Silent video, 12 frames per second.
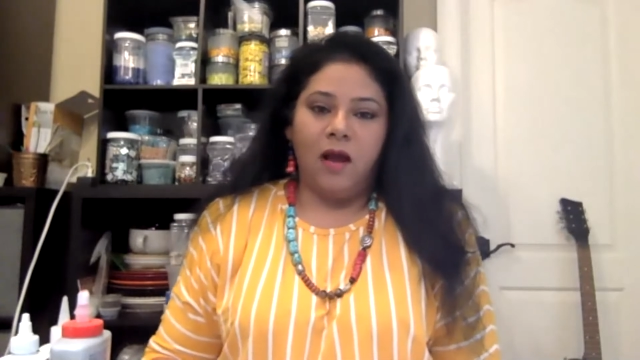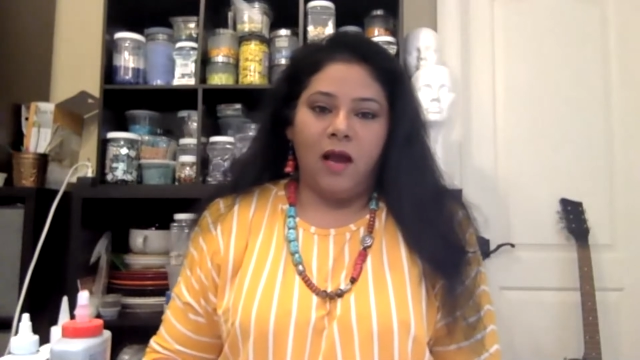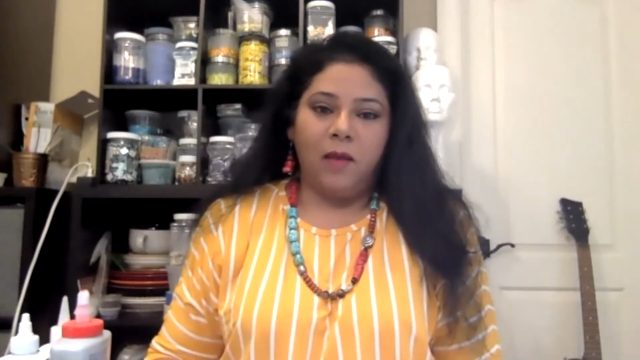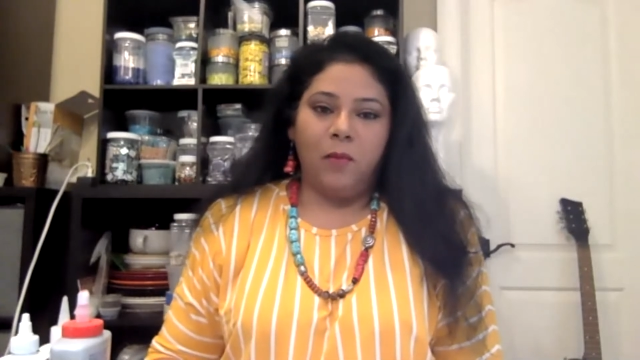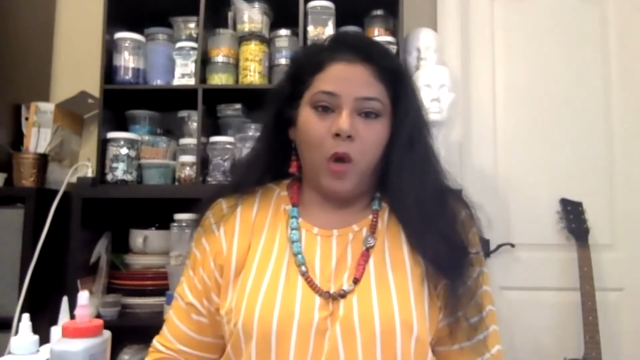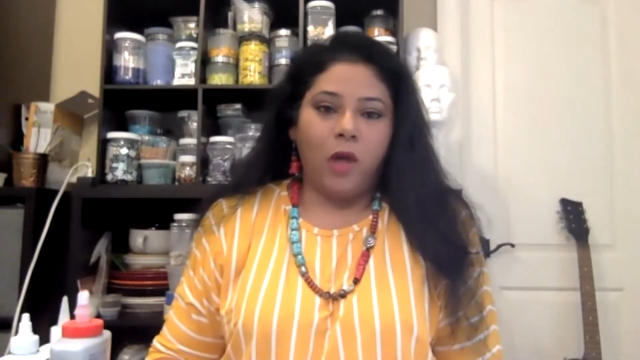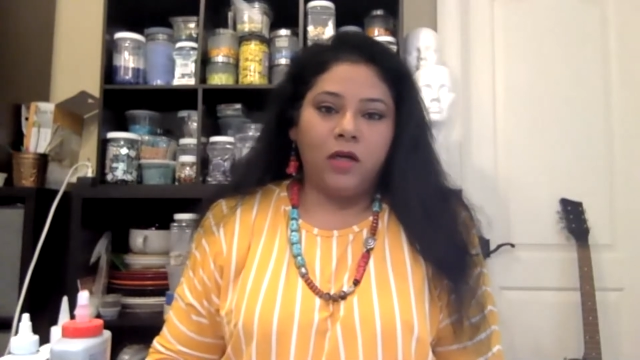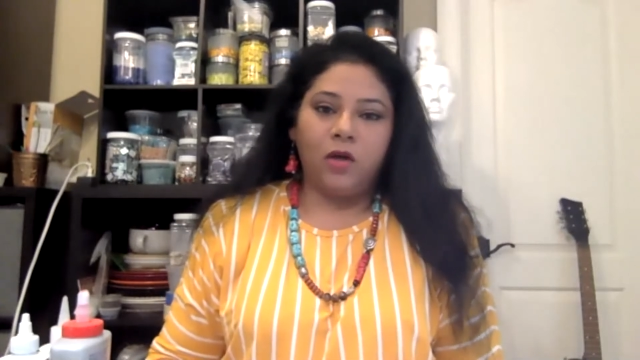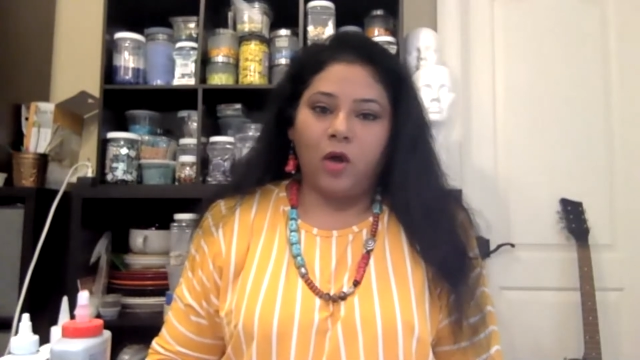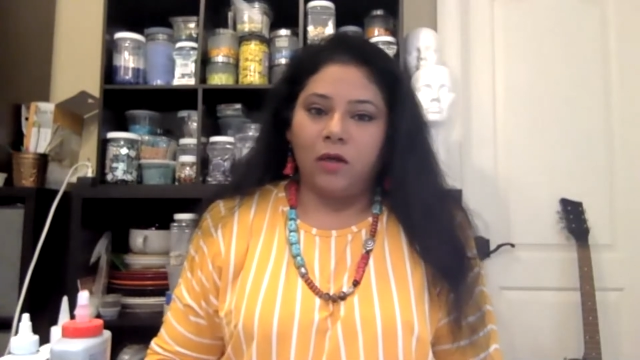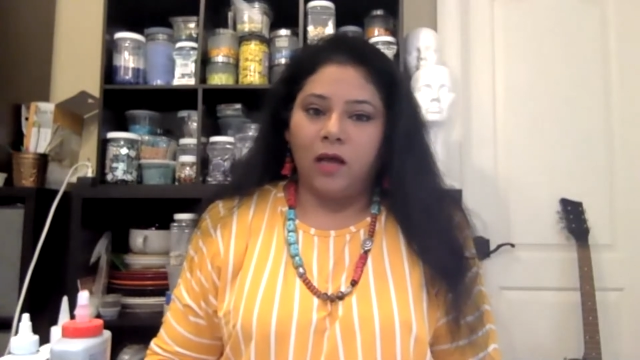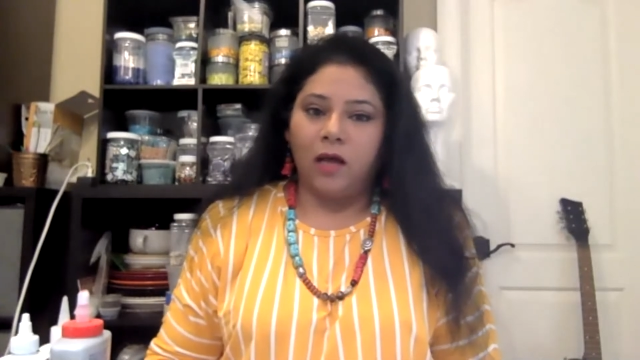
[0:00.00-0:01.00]
I bought it
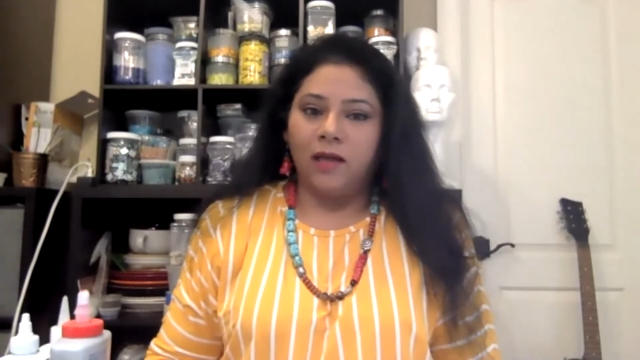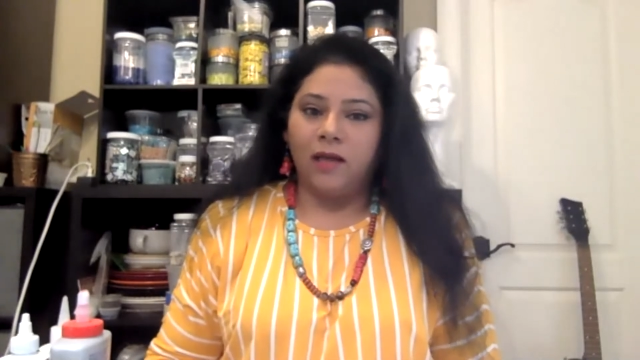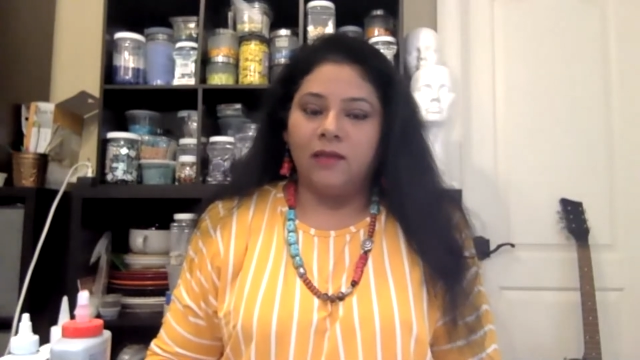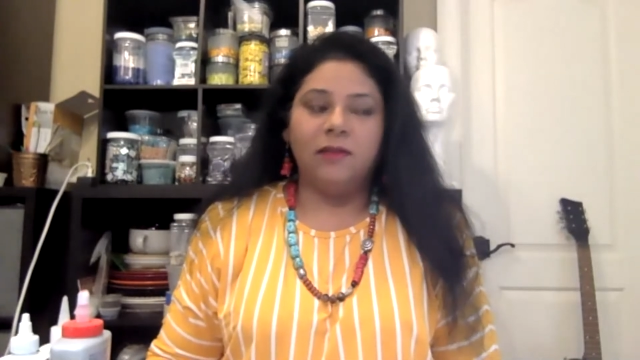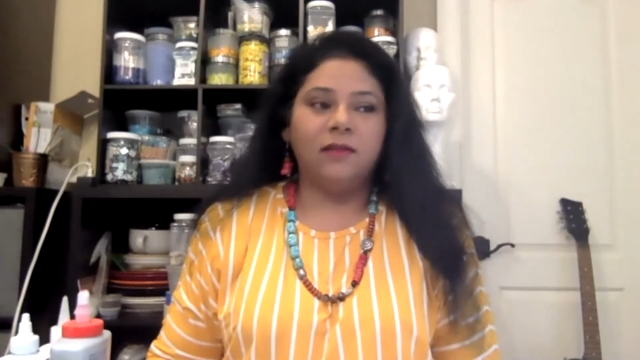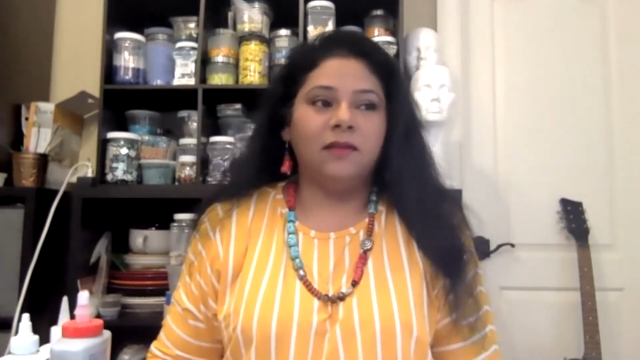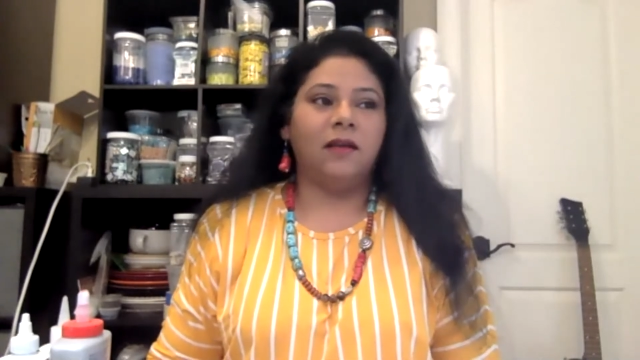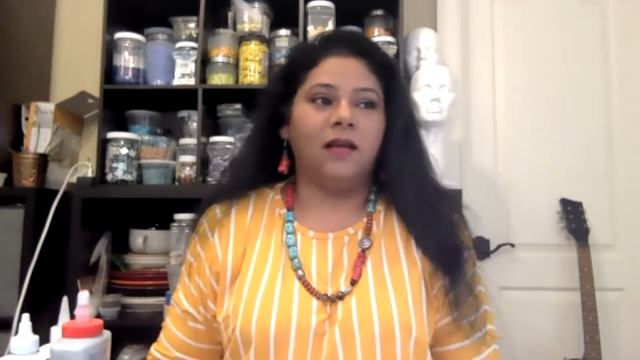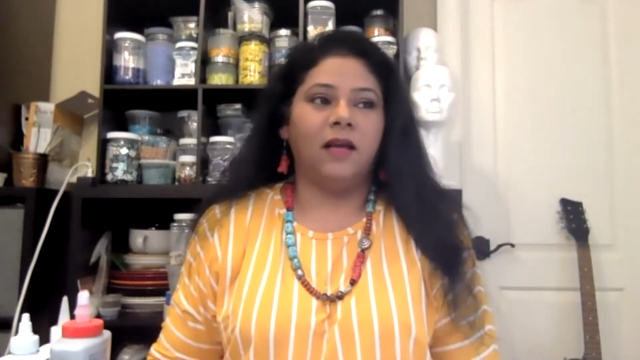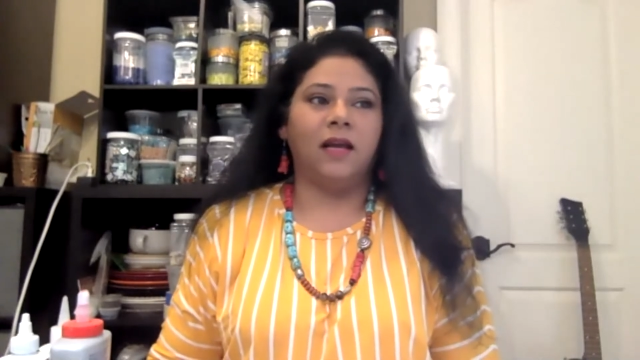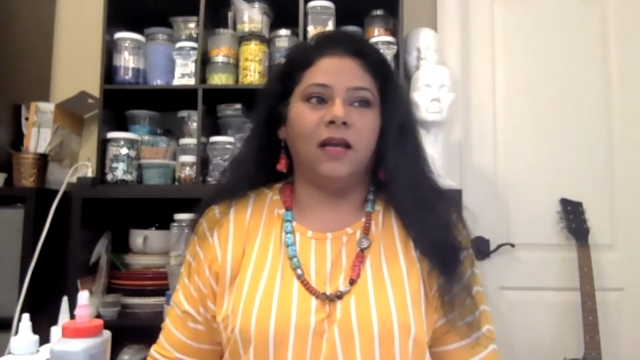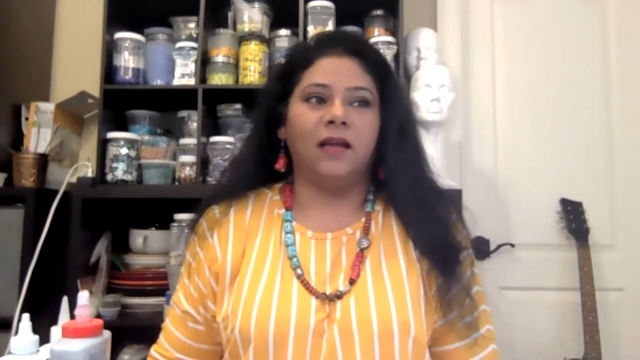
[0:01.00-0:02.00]
online
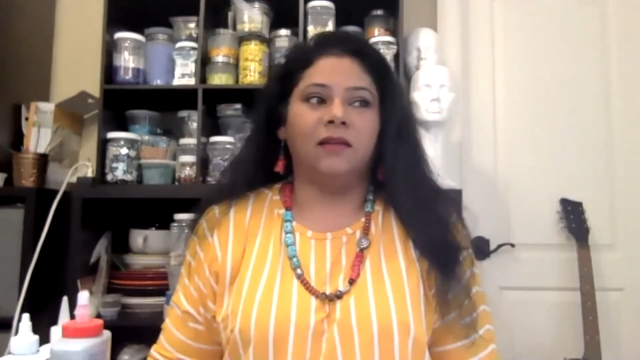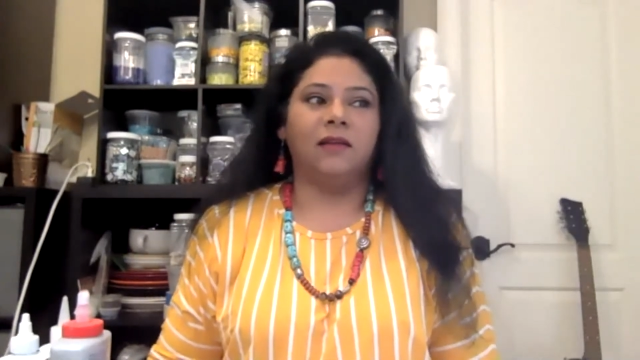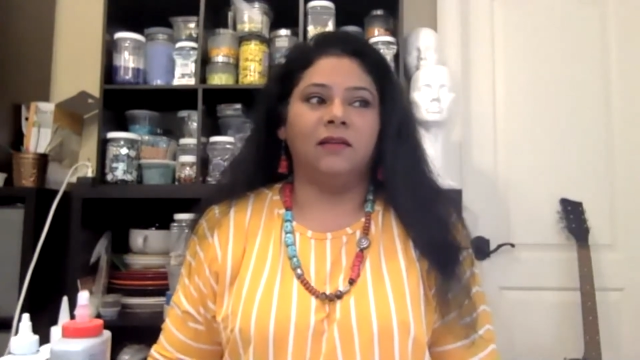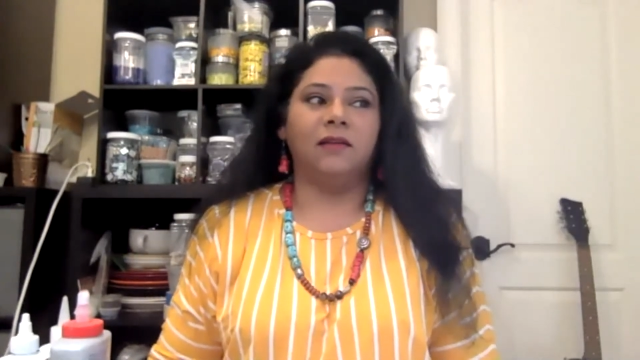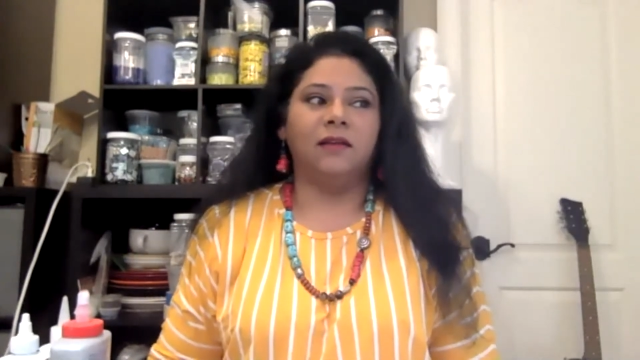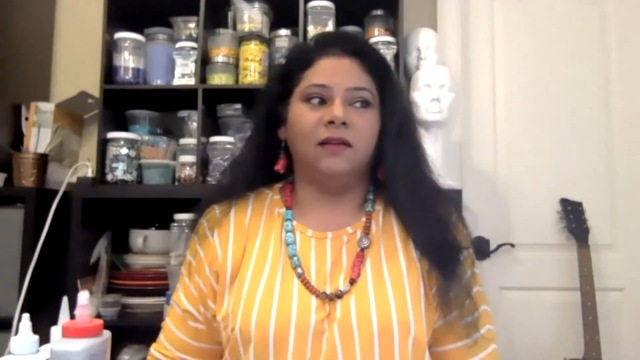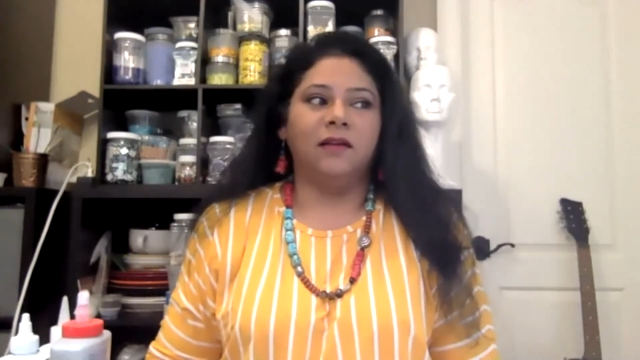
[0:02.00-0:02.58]
and